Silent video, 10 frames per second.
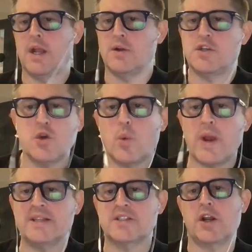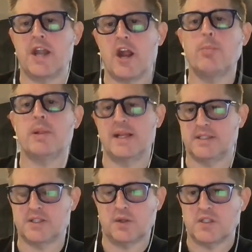two wings on an airplane,
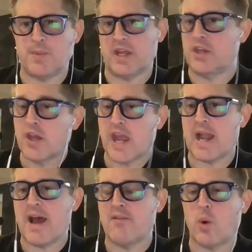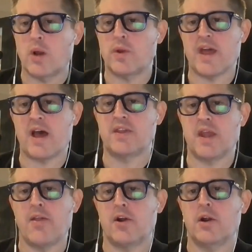so to speak. You can't have one without the
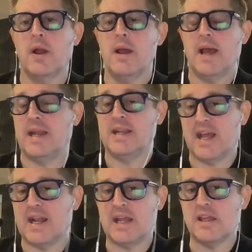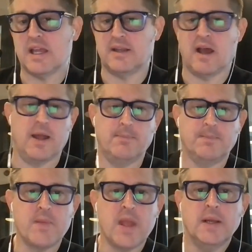other and get anything done.
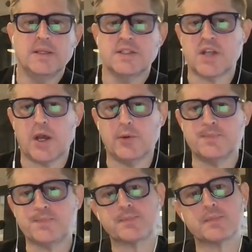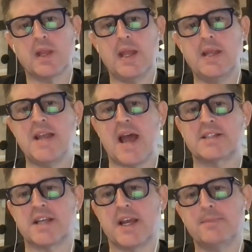So
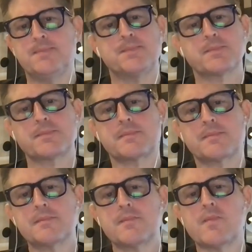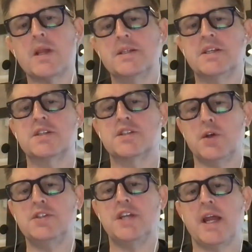indexing is
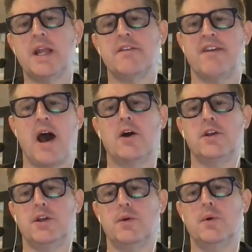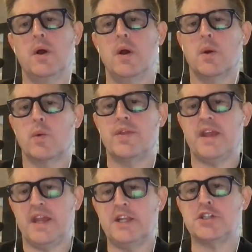associating value with
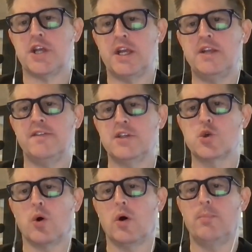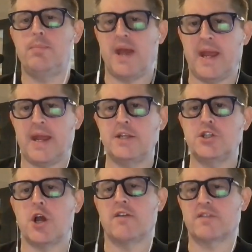each individual page
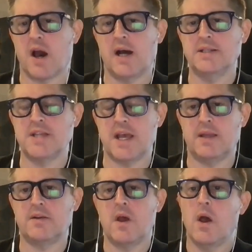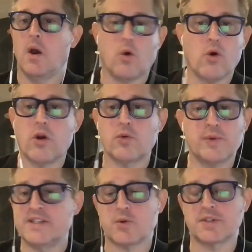of content or a
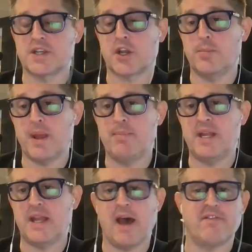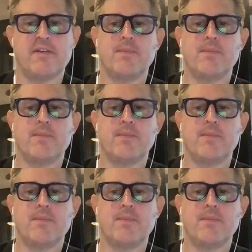resource. It could be a PDF,